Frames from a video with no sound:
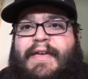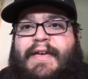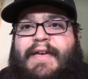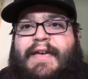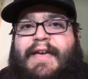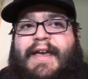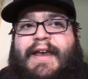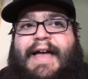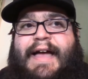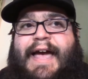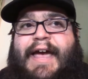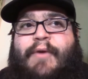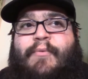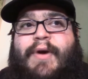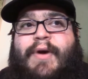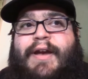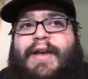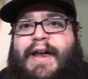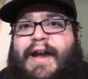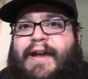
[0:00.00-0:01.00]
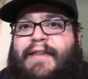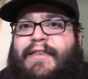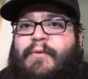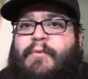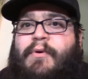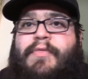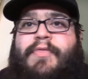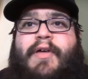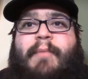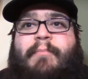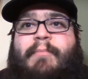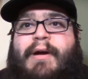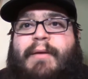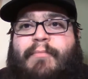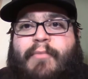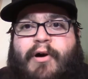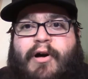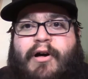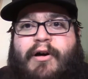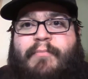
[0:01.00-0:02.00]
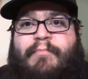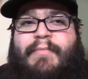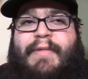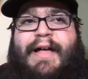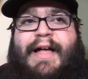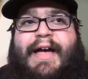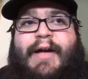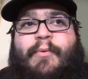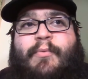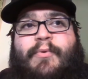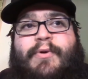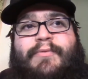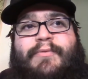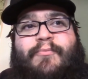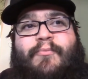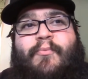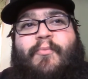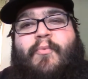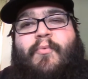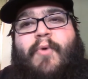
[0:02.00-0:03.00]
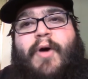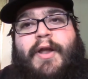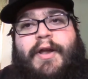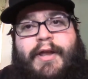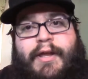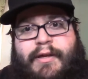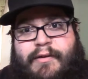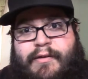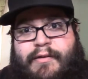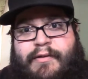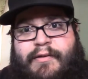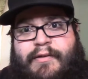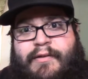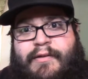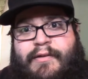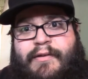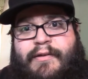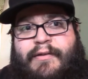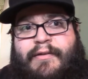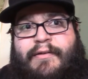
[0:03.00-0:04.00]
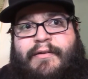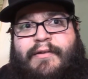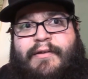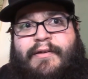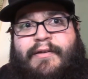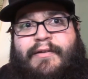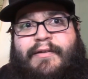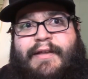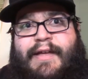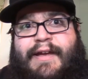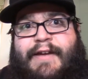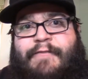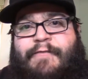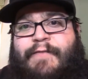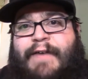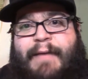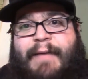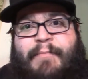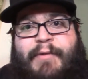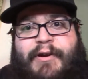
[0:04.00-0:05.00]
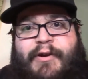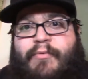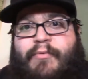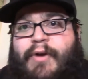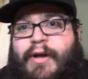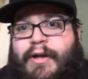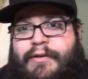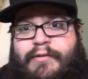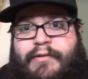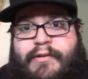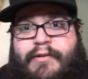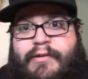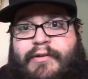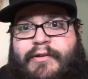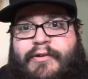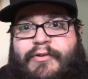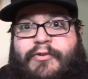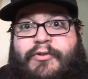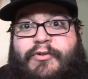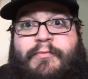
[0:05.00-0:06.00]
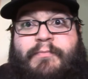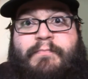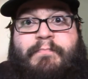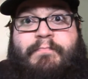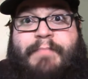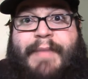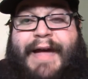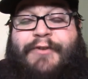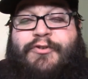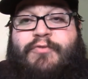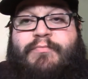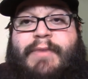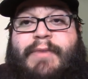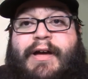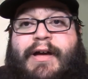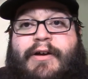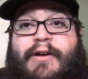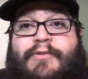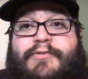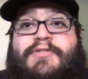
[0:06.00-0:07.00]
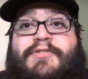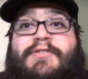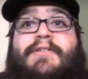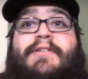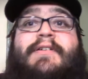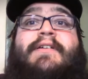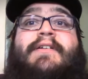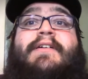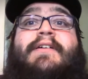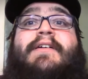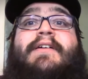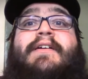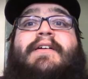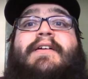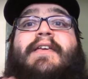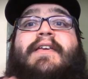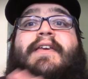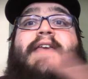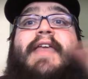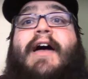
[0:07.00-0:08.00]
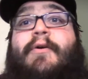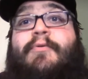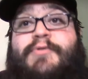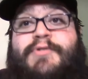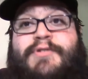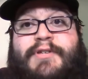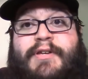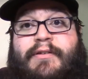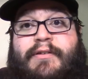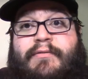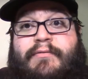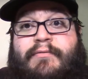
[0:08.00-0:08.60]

and I ran out of there without my mom. I went running, like a 5-minute run, back to my house, and that was it.